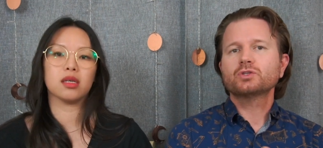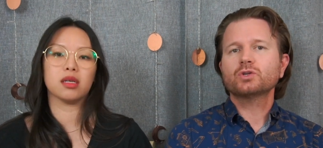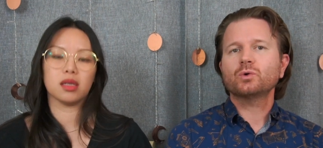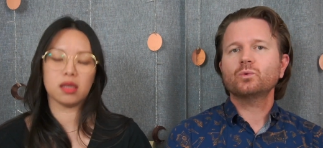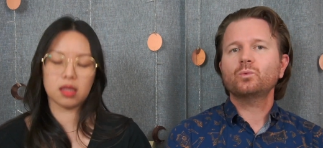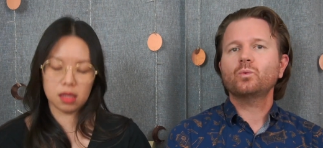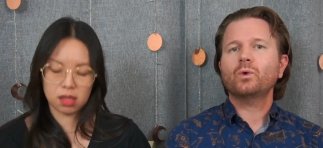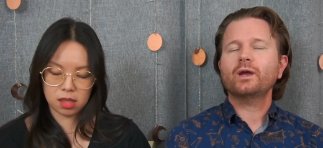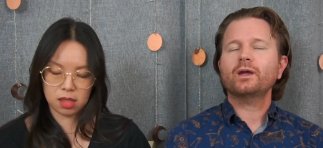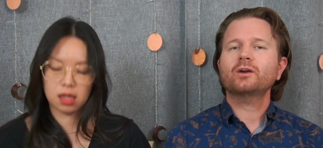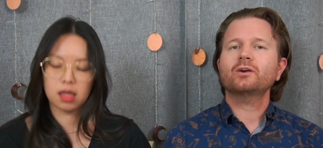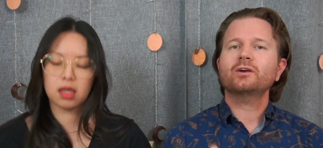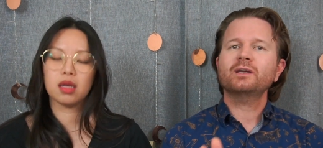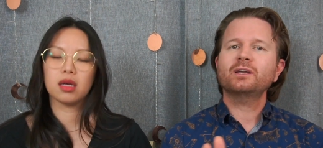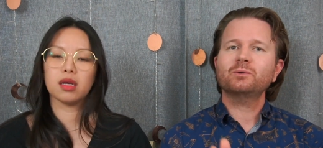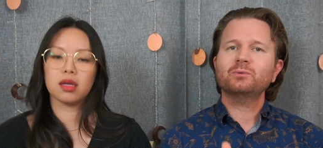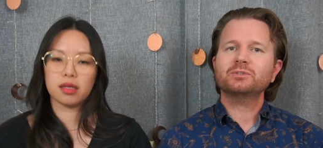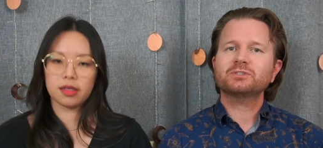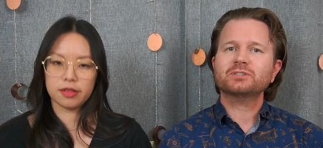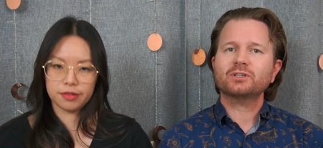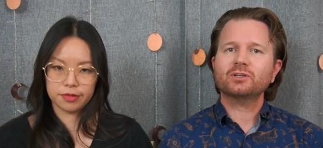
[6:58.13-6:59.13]
Speaker 1: To where it
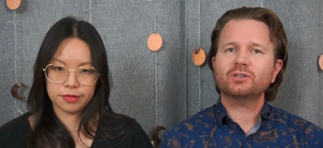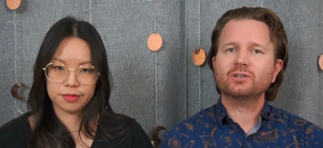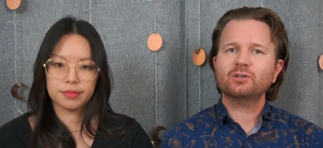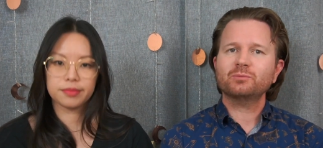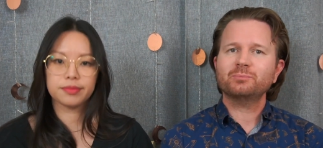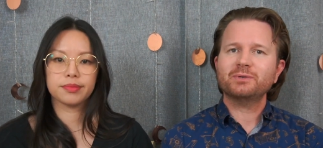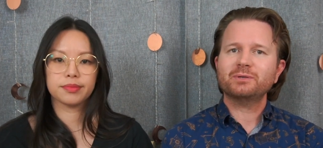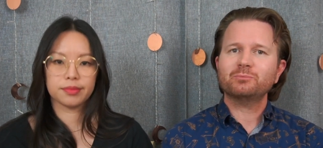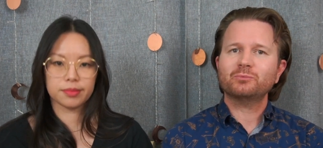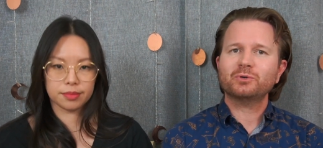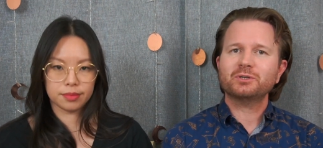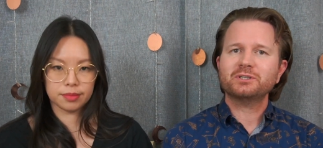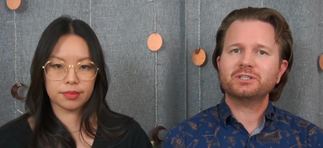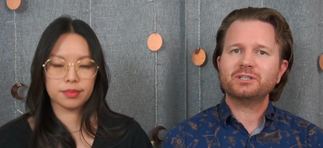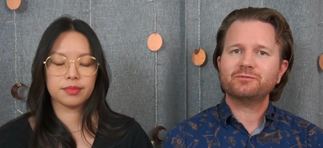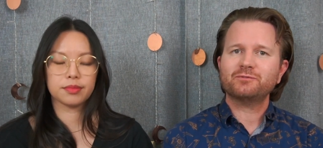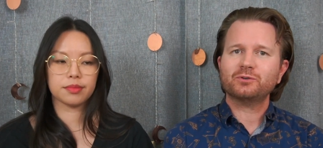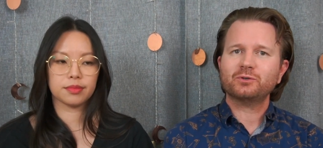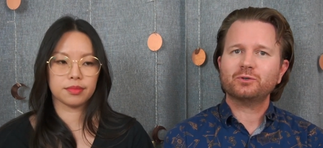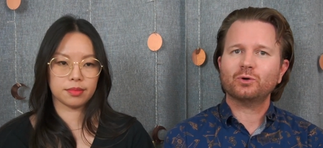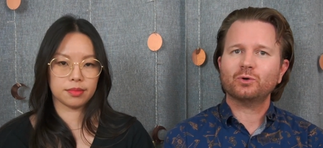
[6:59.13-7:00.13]
was a little bit more
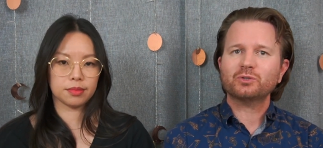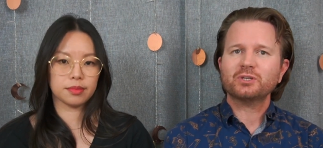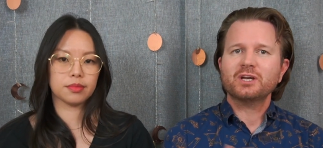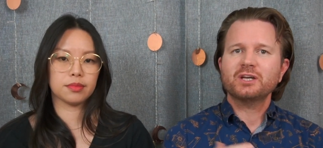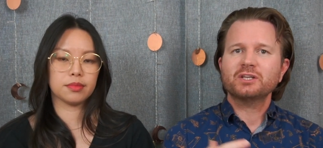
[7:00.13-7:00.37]
difficult